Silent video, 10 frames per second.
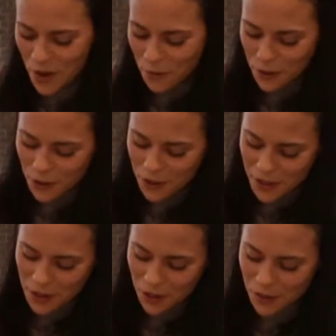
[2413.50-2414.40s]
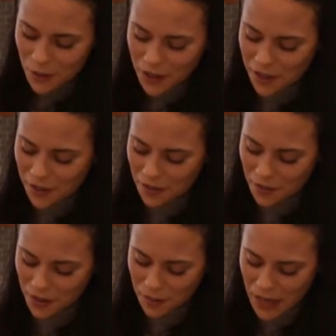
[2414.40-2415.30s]
Which is essentially what the
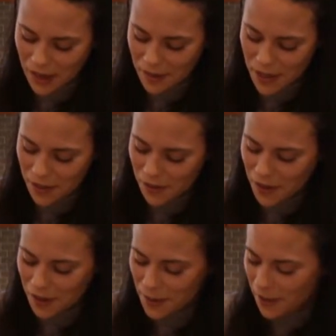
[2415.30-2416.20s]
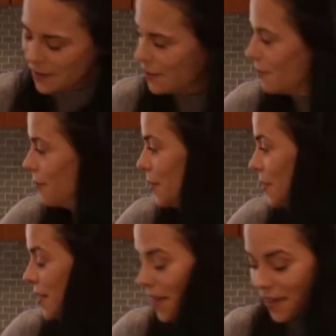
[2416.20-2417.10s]
may I meet you comment feels
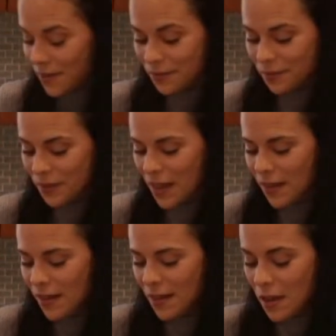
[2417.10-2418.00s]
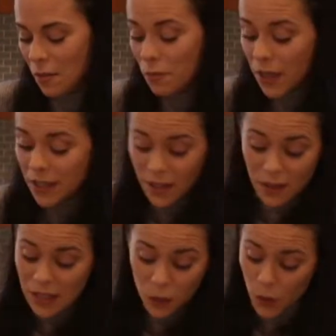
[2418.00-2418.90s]
like. But
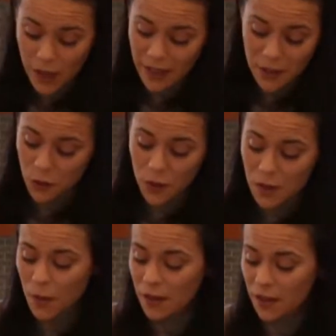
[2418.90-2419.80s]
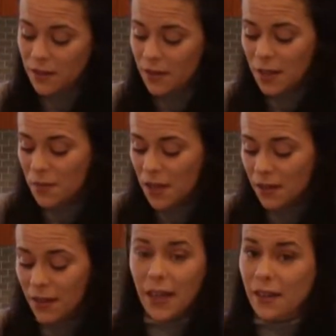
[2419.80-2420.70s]
it's way less creepy than something
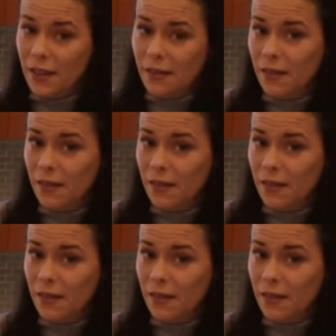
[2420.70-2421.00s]
like,